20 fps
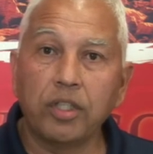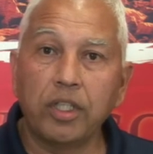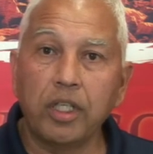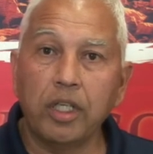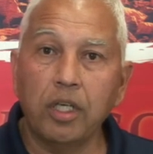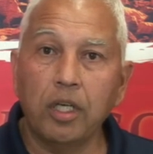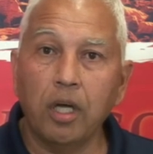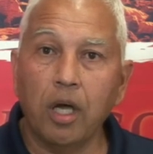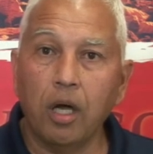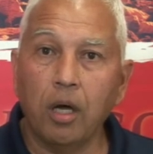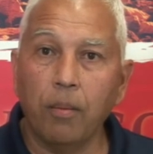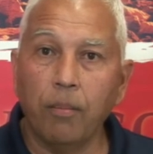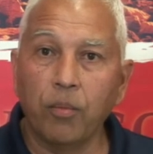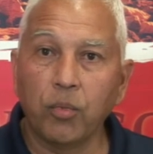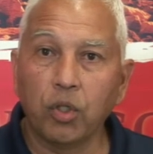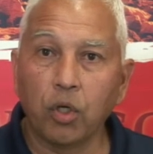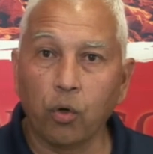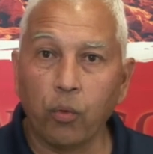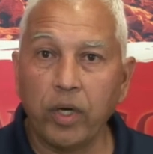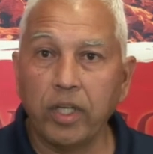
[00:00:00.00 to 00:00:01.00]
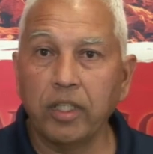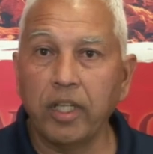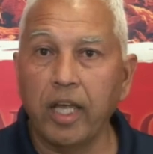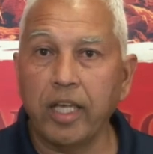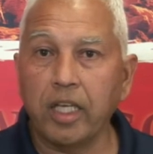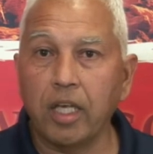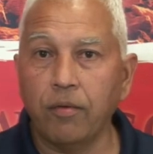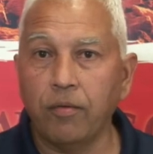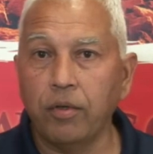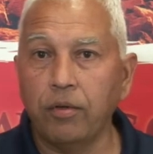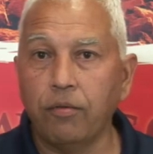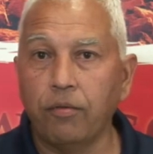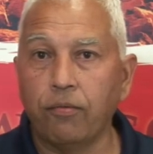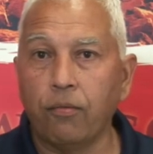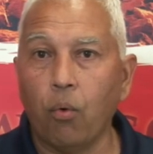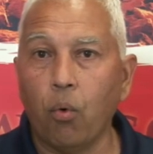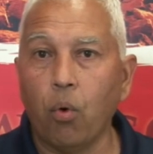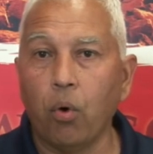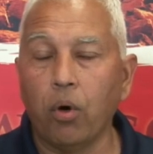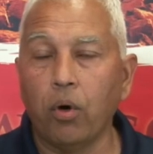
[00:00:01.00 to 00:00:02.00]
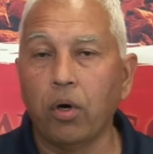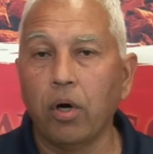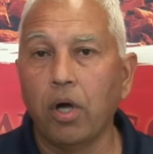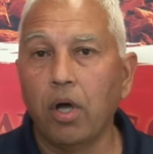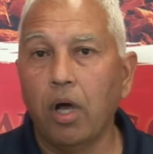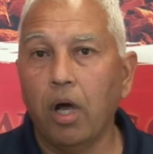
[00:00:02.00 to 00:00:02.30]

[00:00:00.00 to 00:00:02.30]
the green light given for